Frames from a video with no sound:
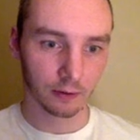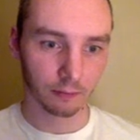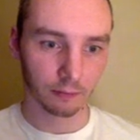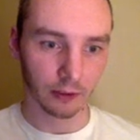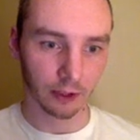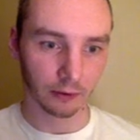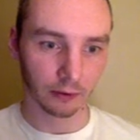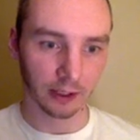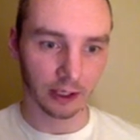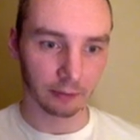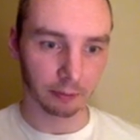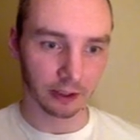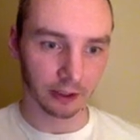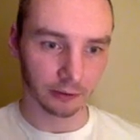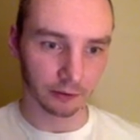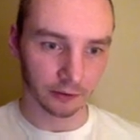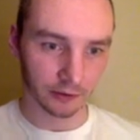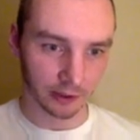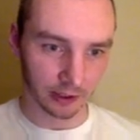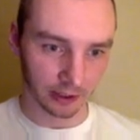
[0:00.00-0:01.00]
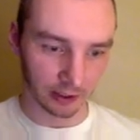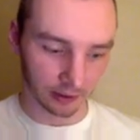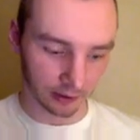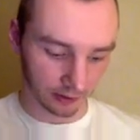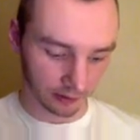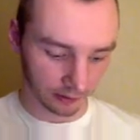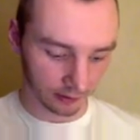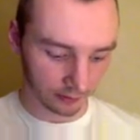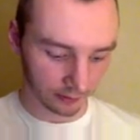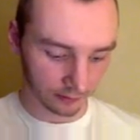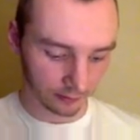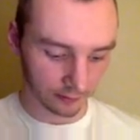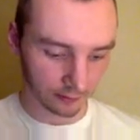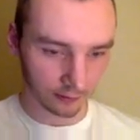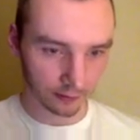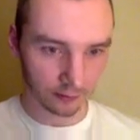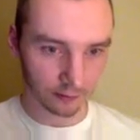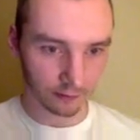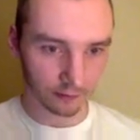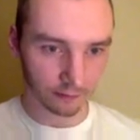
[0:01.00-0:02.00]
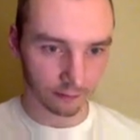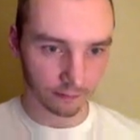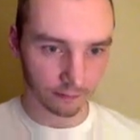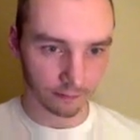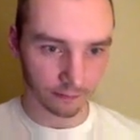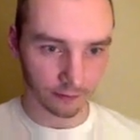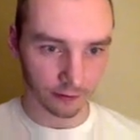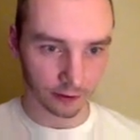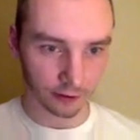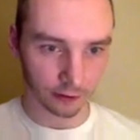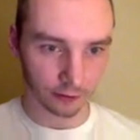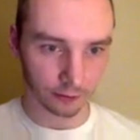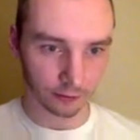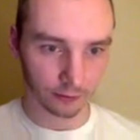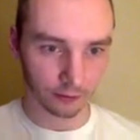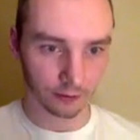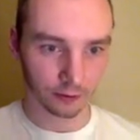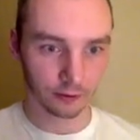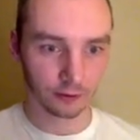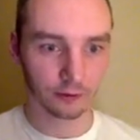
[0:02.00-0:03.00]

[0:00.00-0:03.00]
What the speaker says: But I'll label it as a follow